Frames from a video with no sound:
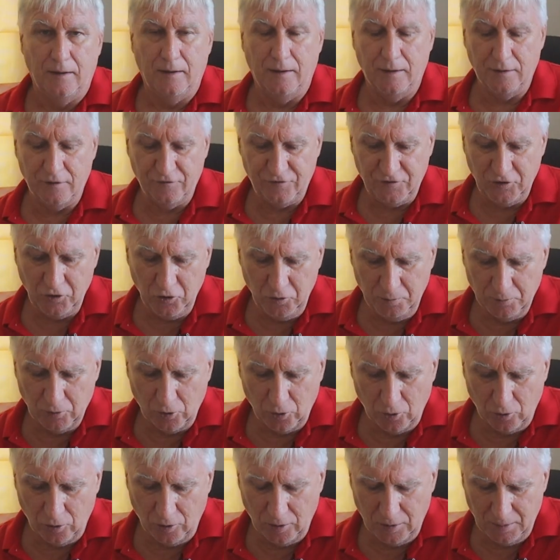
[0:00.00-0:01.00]
And a few
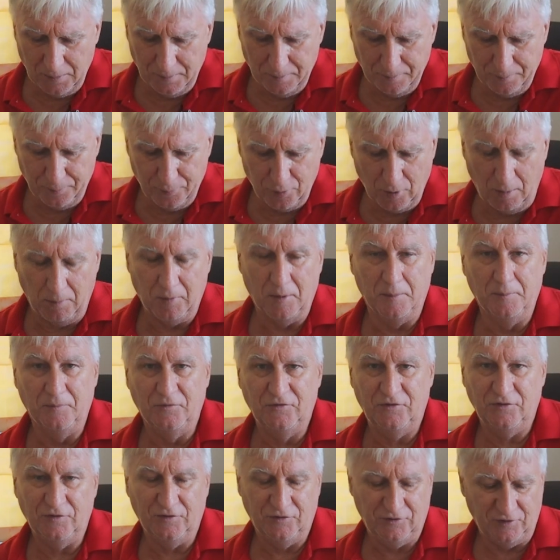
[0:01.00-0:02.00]
more
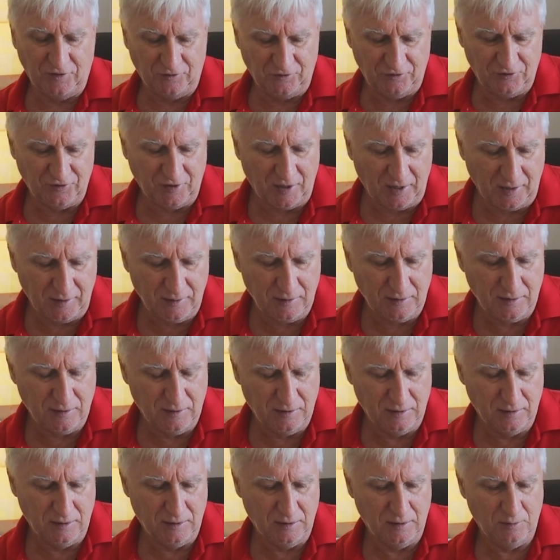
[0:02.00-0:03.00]
problems since then.
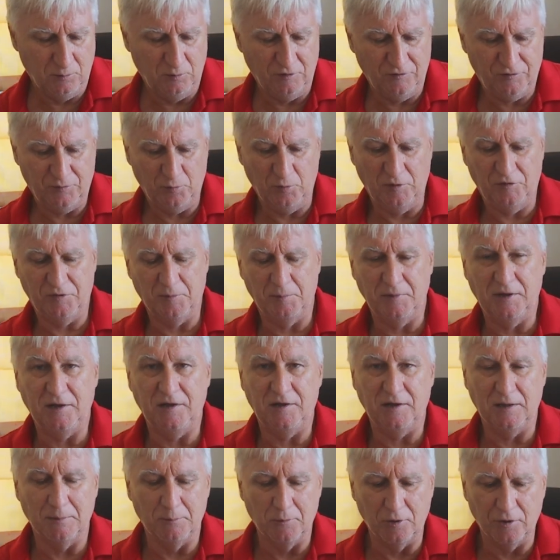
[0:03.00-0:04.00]
With the
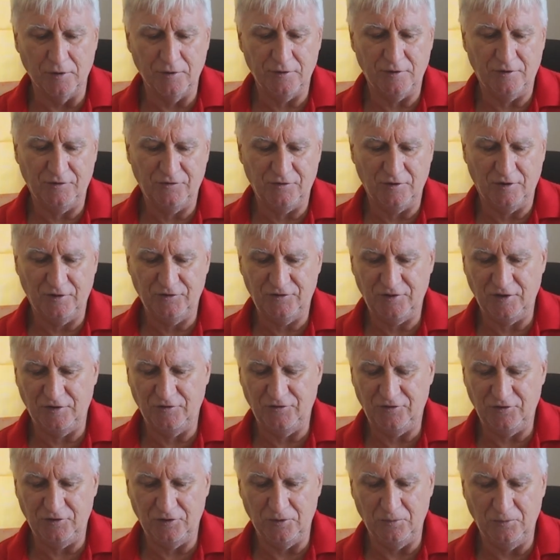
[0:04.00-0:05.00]
media mod, I tend
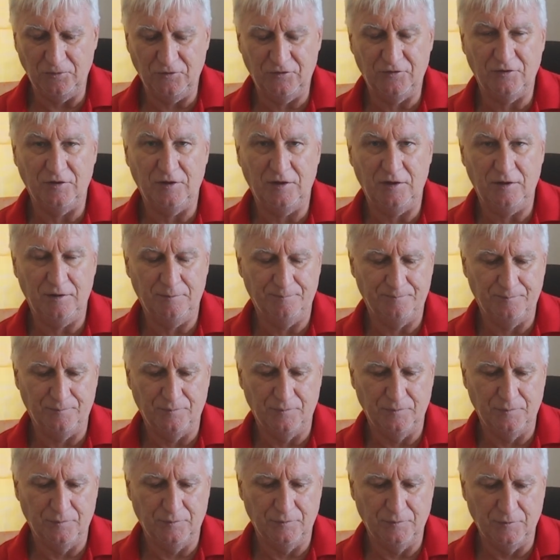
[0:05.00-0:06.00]
to use the
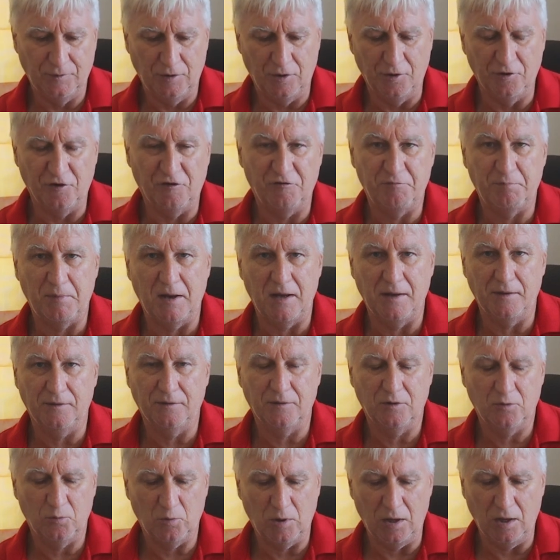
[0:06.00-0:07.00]
on-off button
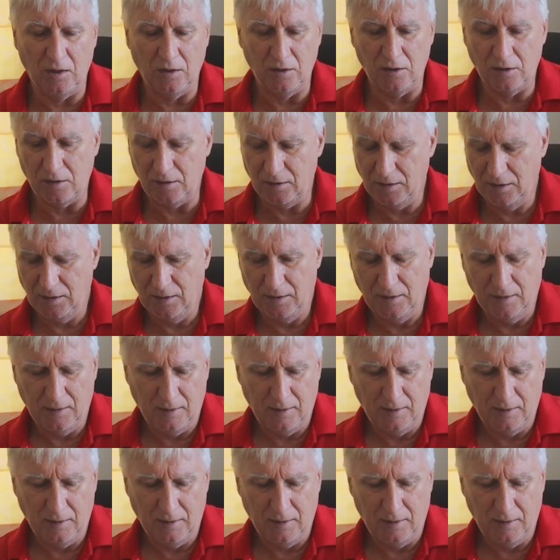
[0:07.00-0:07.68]
quite a lot.